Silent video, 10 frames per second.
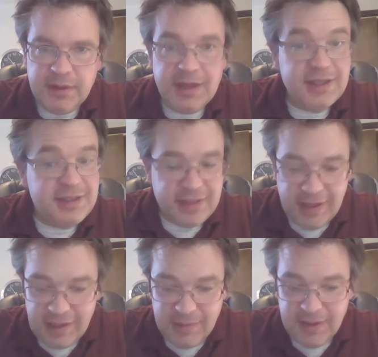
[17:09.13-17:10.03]
and as
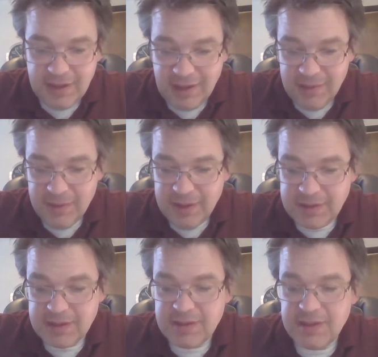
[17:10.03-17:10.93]
Tom
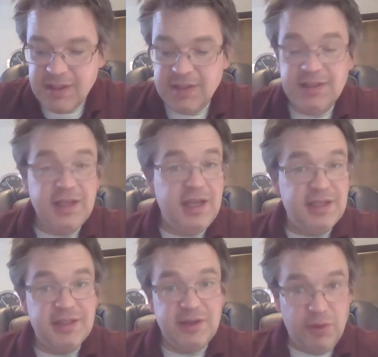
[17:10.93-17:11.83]
comments, he
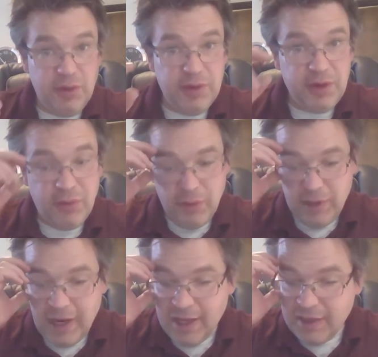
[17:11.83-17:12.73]
says, quote
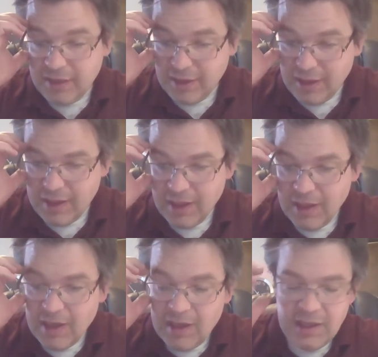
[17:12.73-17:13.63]
unquote, I think
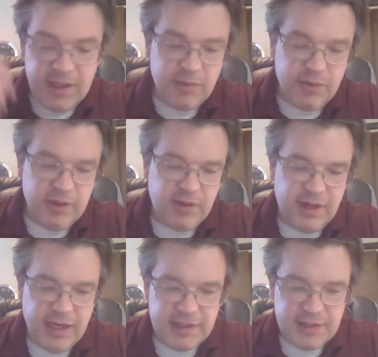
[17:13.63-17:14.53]
he
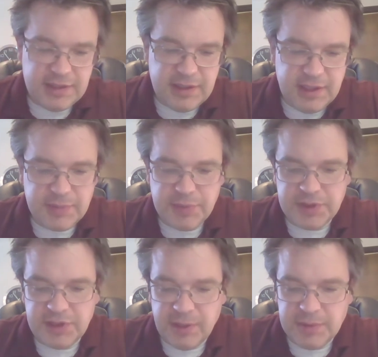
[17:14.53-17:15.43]
realizes his
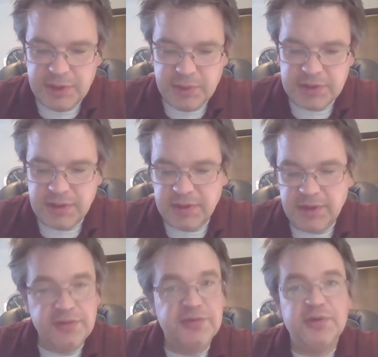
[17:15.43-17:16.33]
presumptuous
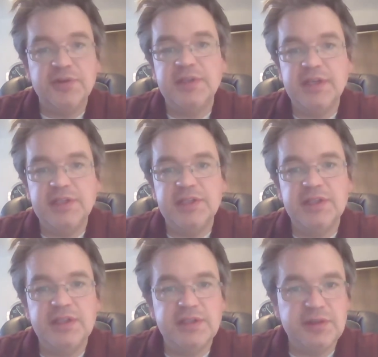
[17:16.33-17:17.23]
little
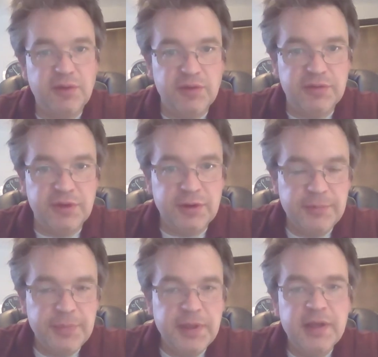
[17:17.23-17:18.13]
flirtation is over
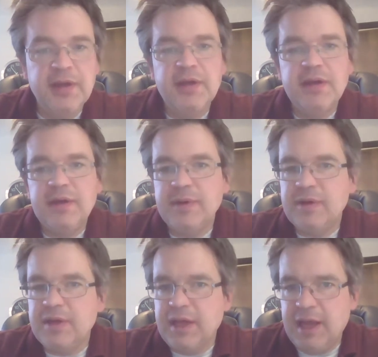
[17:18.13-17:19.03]

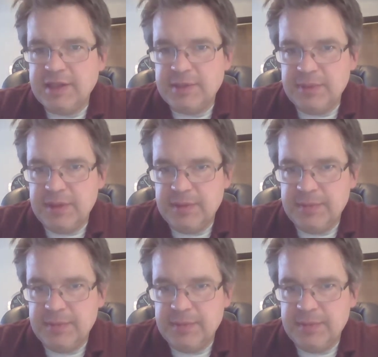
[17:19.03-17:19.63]
about Gatsby.